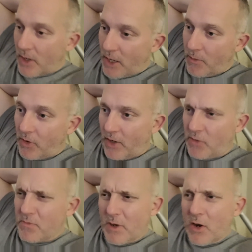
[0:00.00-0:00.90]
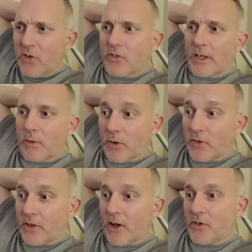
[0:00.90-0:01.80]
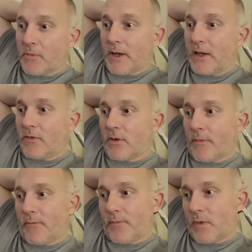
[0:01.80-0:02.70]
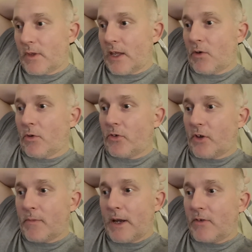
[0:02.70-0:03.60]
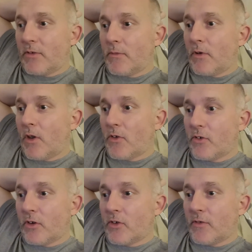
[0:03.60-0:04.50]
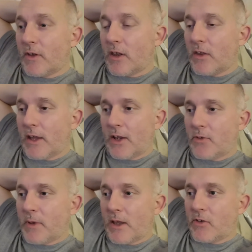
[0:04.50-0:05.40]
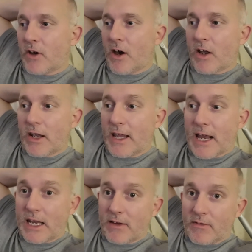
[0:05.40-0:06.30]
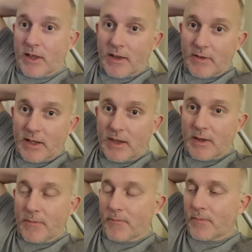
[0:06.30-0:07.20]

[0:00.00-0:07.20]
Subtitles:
So that's mostly what stars are made from. Now they're also made from lots and lots of other things, but there's hardly any of that in them.